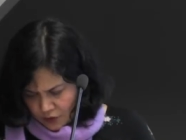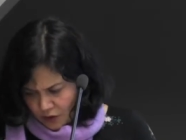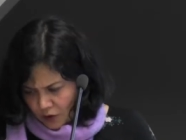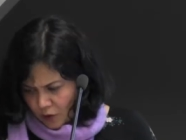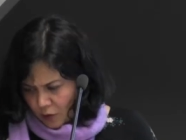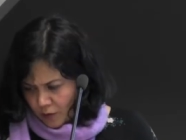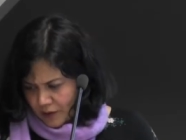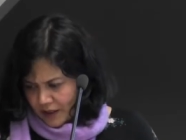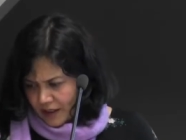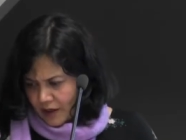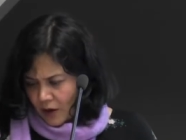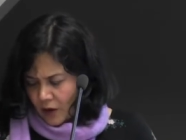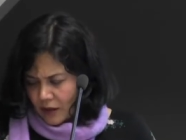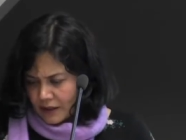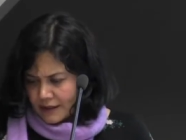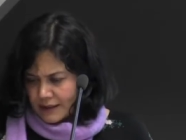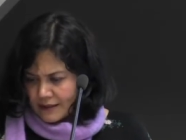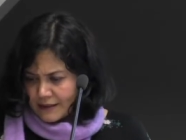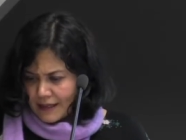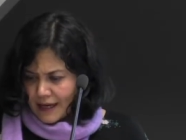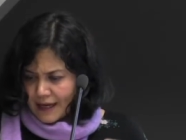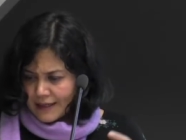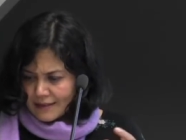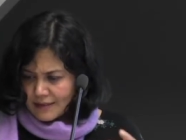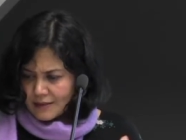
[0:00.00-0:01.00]
don't know how we call
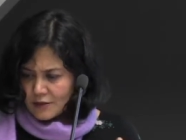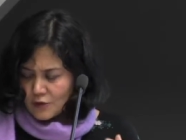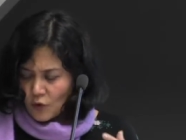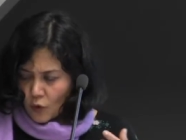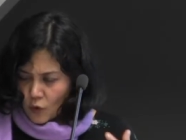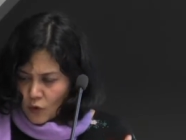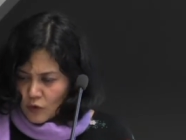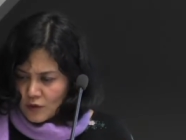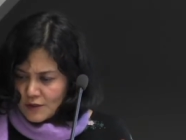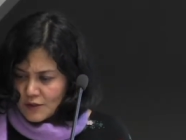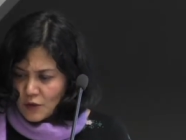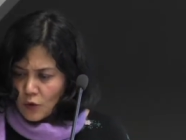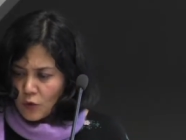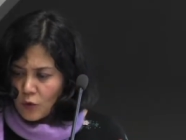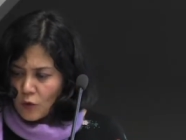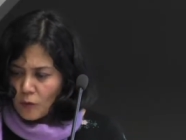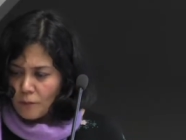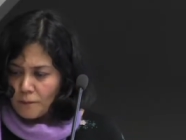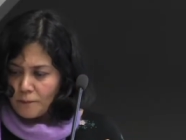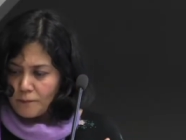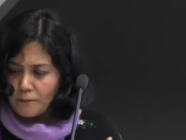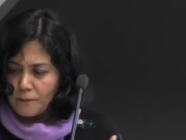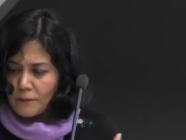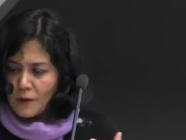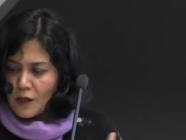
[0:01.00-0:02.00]
them, as those
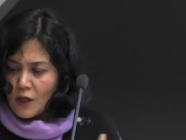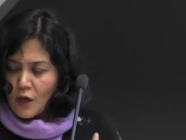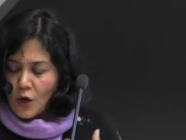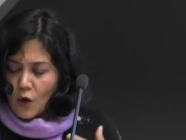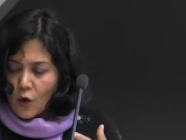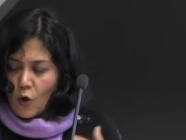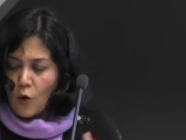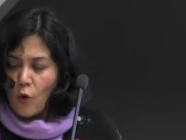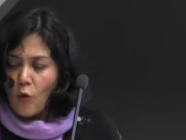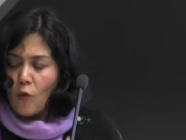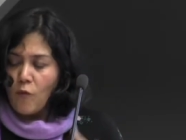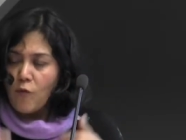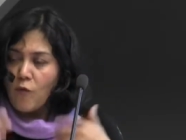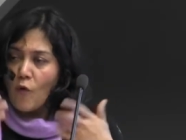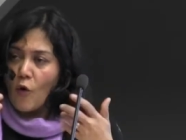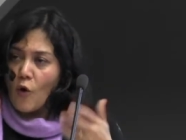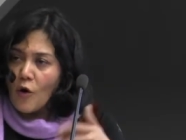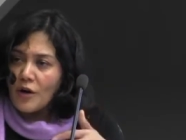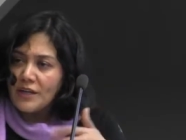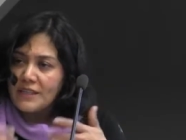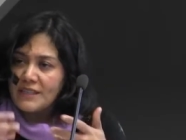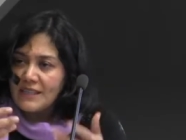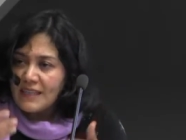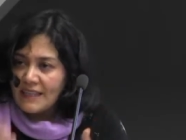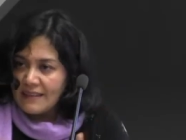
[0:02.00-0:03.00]
who
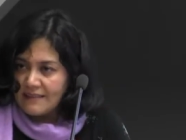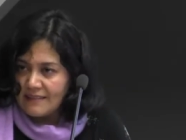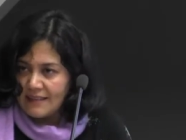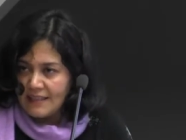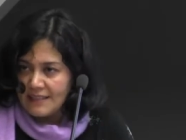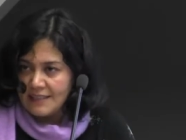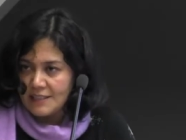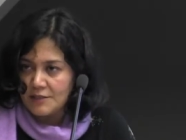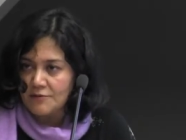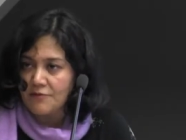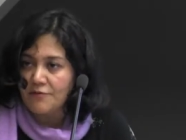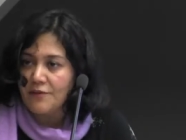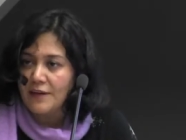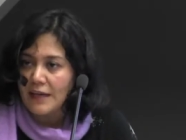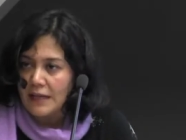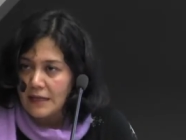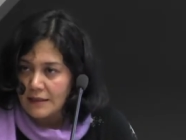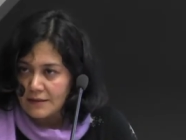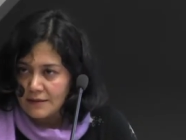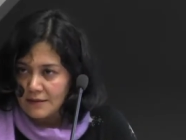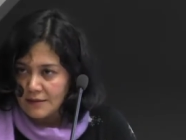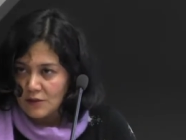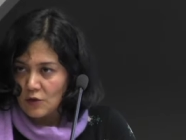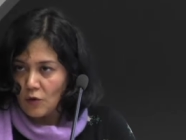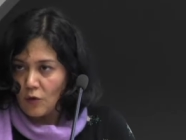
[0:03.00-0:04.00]
work in this
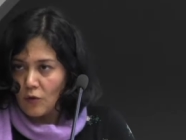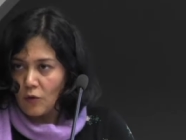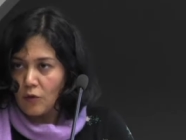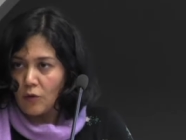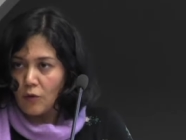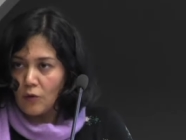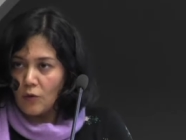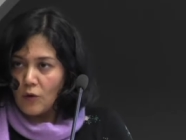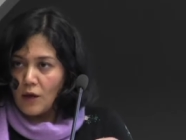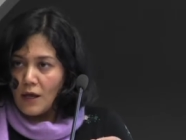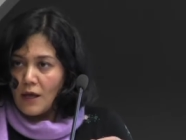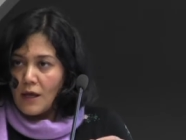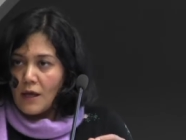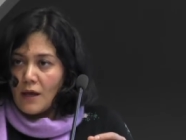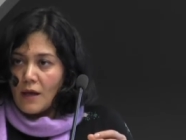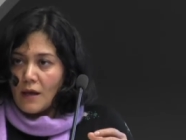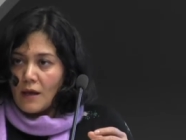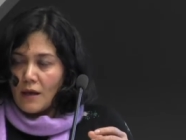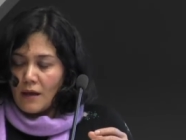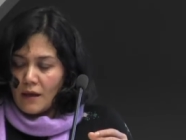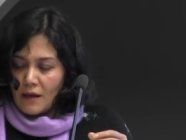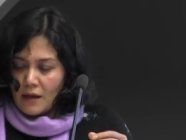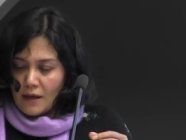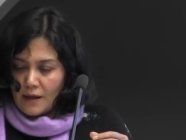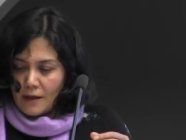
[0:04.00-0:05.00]
field, so who
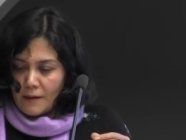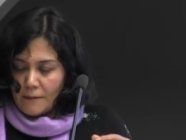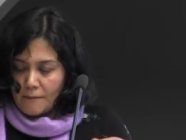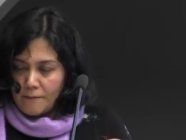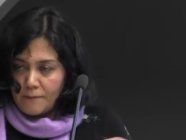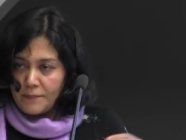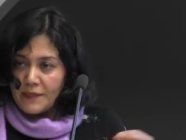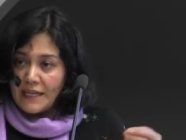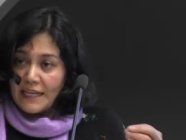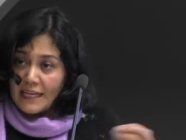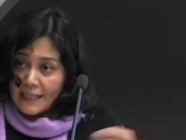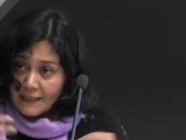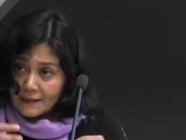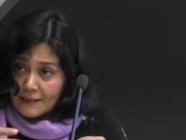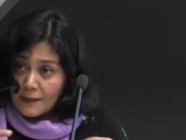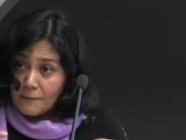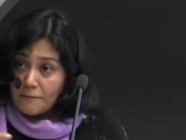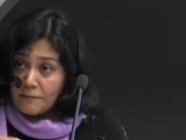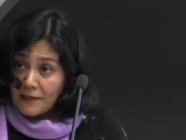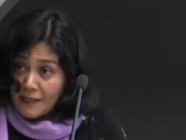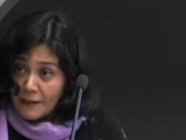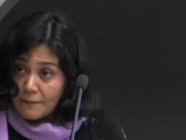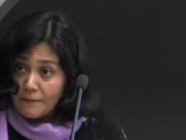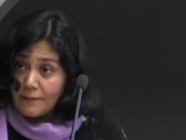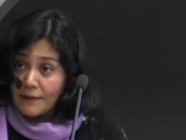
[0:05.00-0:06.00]
bring
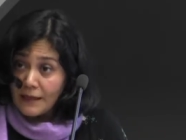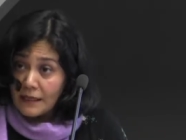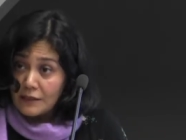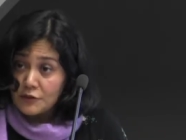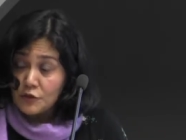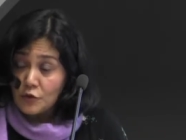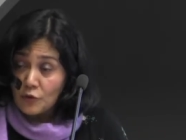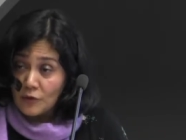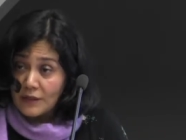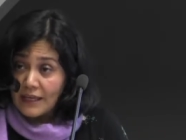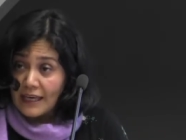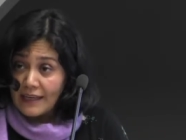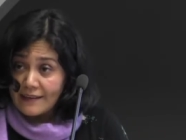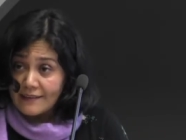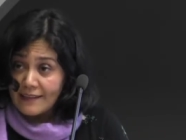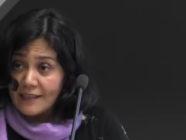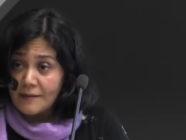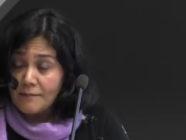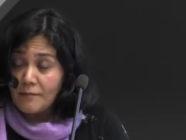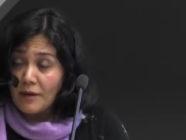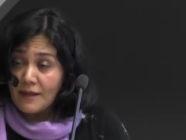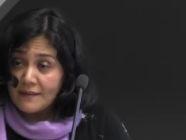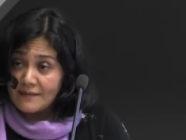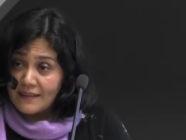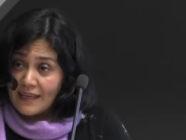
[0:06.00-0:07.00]
the people
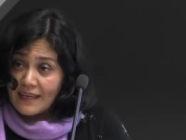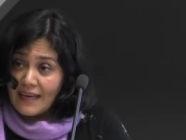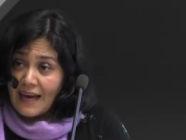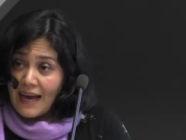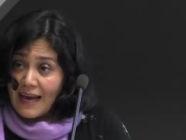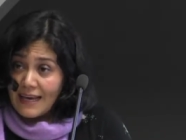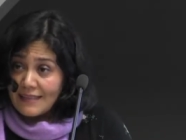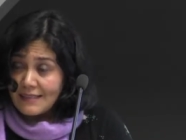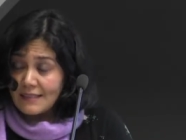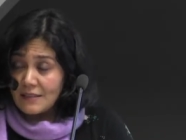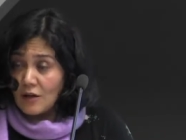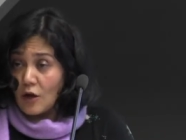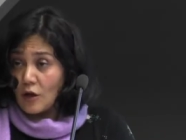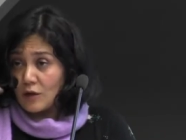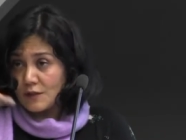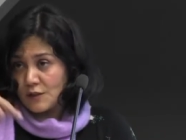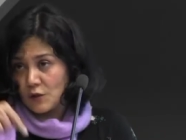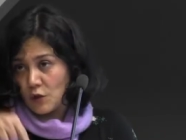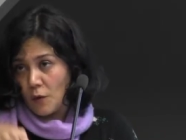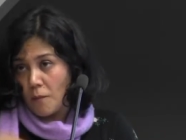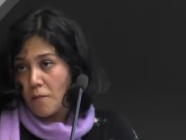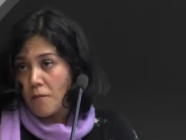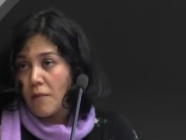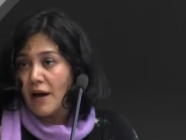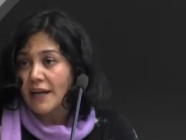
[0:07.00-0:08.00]
together, but they ask
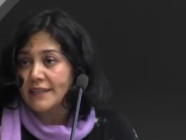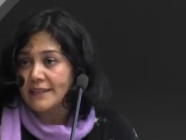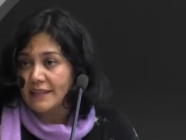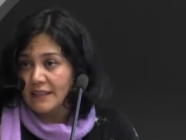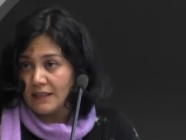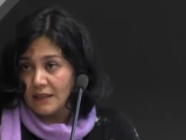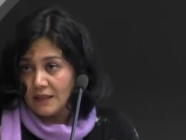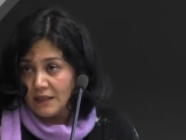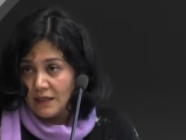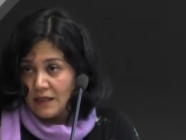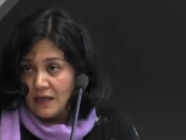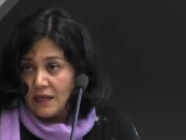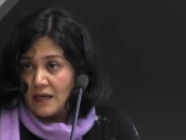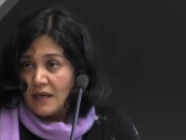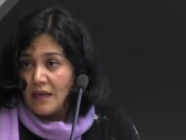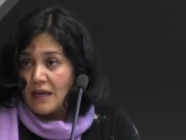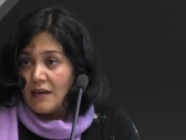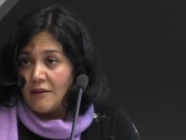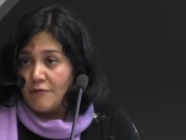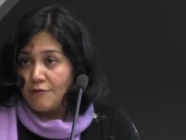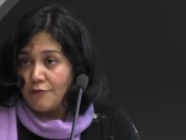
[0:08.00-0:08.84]
also money